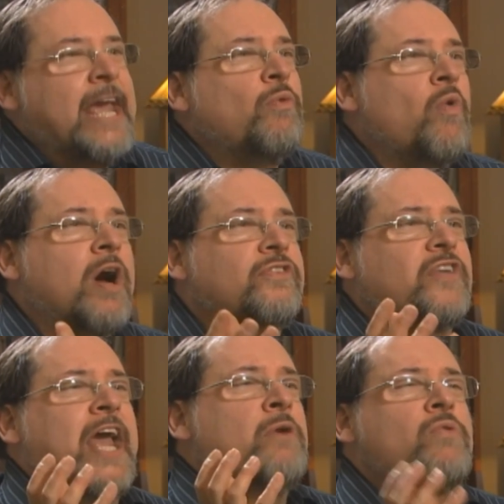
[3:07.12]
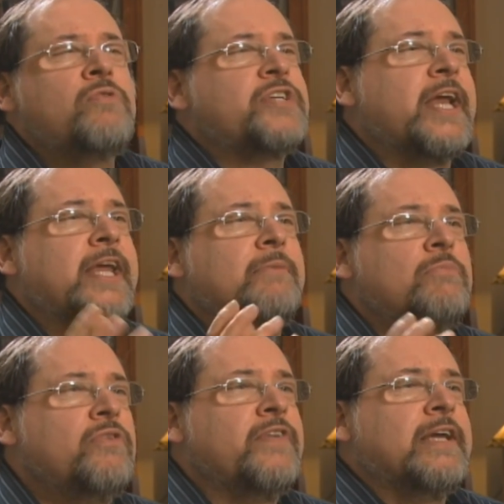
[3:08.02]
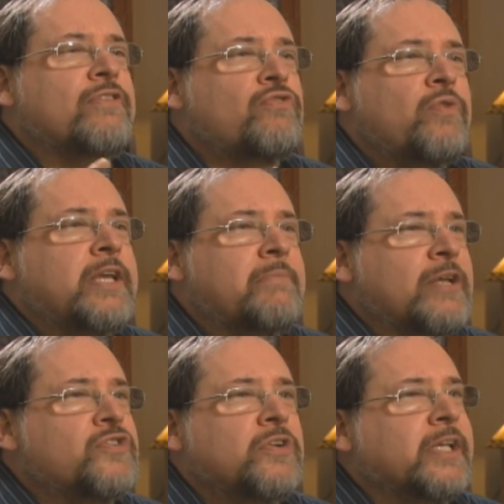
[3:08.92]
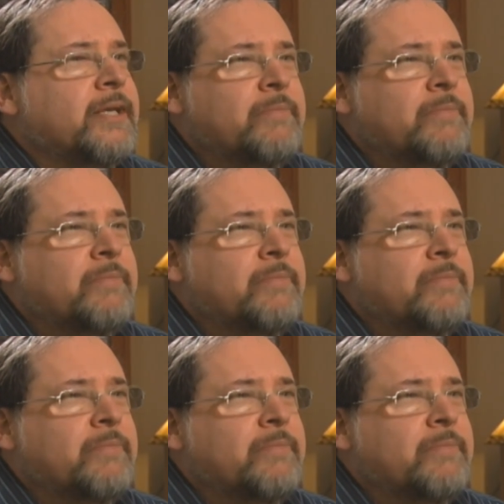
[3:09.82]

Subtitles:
It wants a rotating, moving, three-dimensional